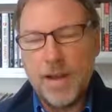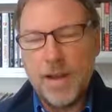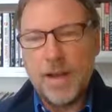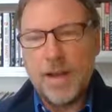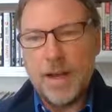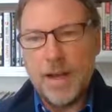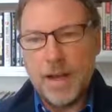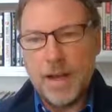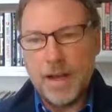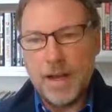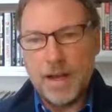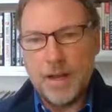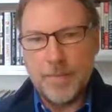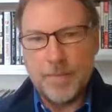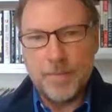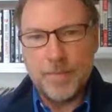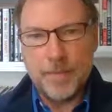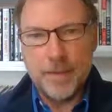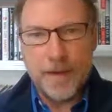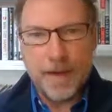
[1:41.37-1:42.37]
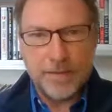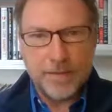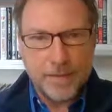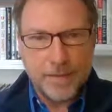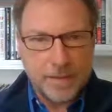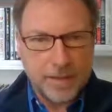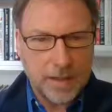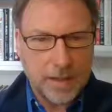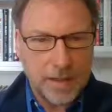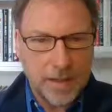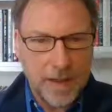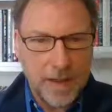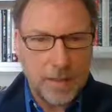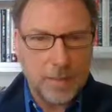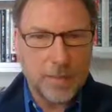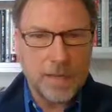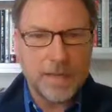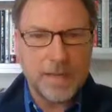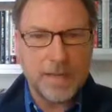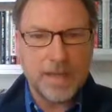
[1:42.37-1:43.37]
And can
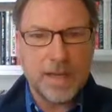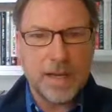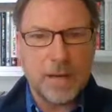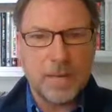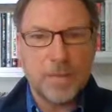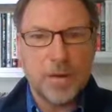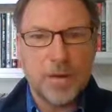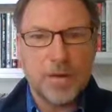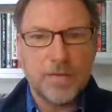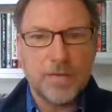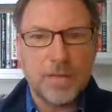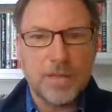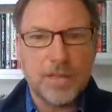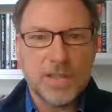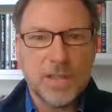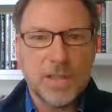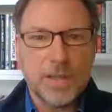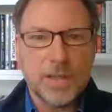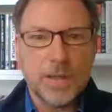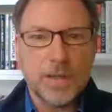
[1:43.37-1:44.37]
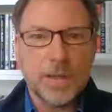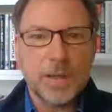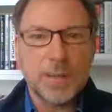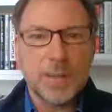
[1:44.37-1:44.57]
we see that move continuing?